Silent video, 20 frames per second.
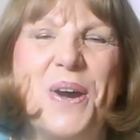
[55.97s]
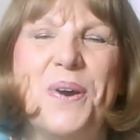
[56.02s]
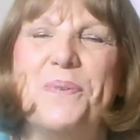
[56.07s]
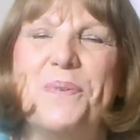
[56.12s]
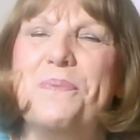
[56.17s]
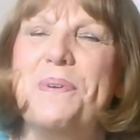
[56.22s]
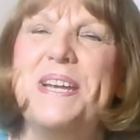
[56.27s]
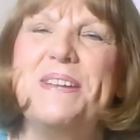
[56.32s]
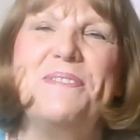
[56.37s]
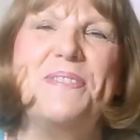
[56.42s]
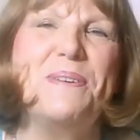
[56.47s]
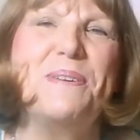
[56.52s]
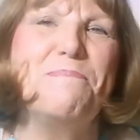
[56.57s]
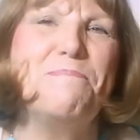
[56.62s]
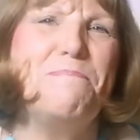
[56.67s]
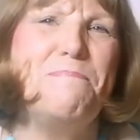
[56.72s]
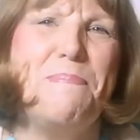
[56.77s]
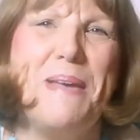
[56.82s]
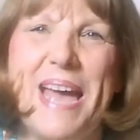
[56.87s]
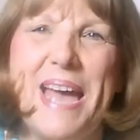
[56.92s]
One of the
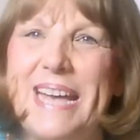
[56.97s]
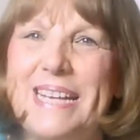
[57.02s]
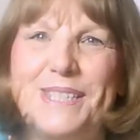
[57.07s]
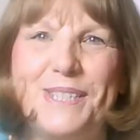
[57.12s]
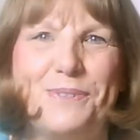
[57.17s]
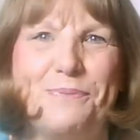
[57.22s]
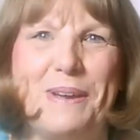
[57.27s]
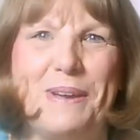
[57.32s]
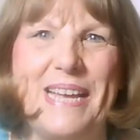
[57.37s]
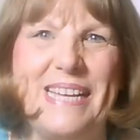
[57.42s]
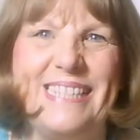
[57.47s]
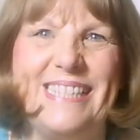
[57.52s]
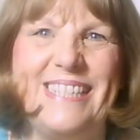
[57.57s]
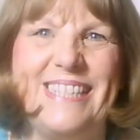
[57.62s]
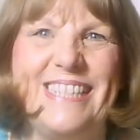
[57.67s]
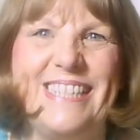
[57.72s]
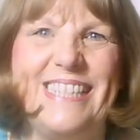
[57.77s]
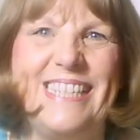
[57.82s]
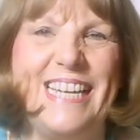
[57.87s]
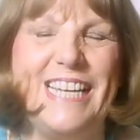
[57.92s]
best ways
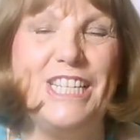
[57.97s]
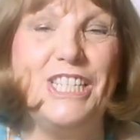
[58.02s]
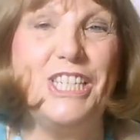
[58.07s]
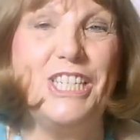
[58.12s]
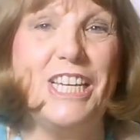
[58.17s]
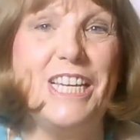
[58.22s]
to teach